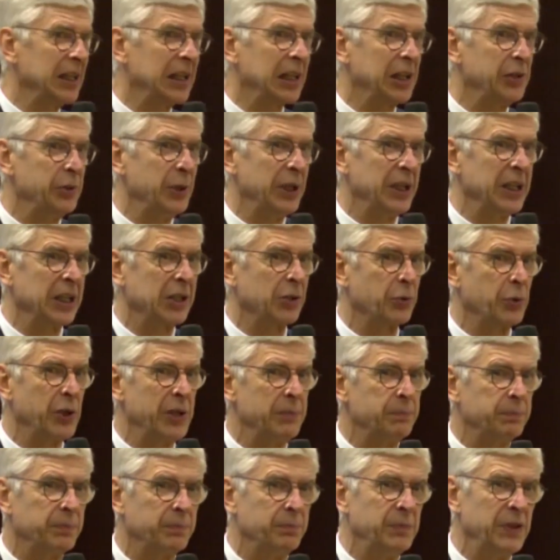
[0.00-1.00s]
During the
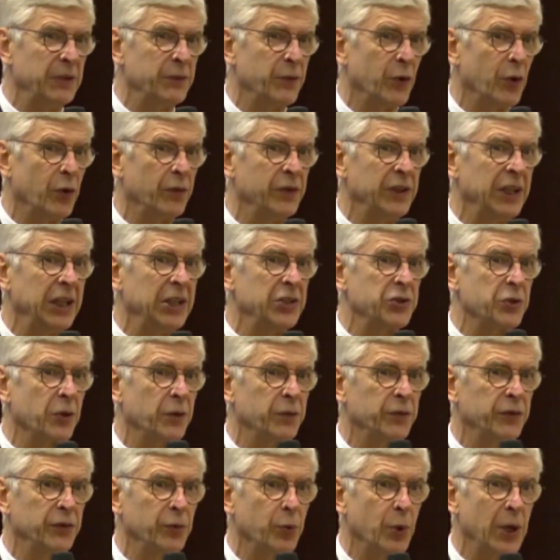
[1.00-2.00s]
meeting, former
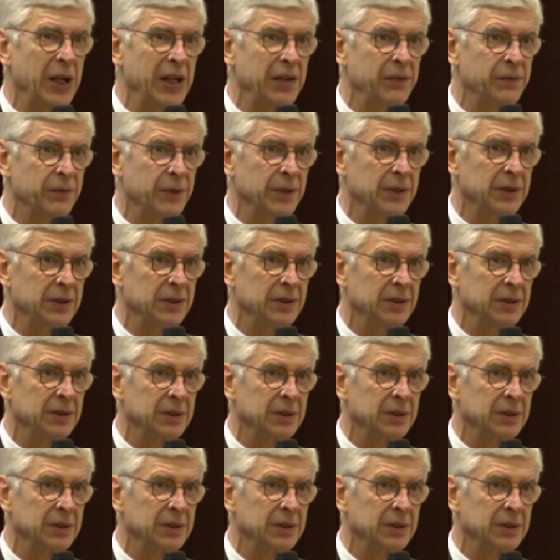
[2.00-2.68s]
Arsenal FC head